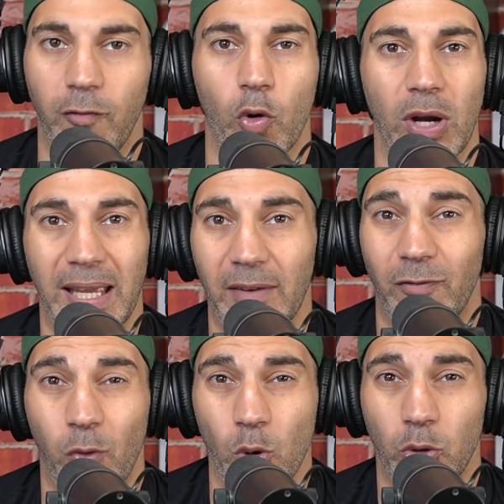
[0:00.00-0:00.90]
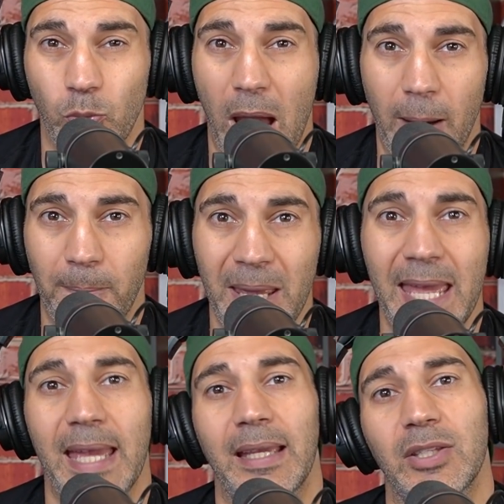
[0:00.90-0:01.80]
For again, fourth round
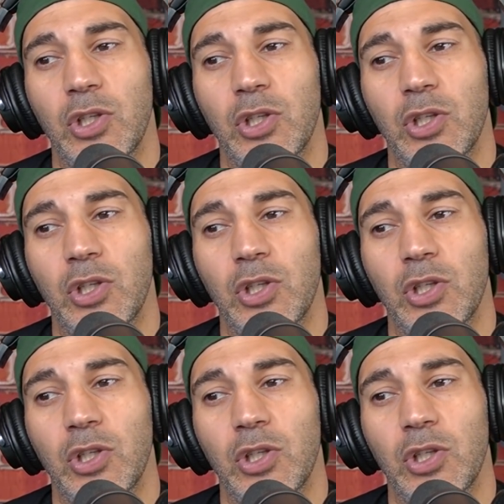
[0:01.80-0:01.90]
pick.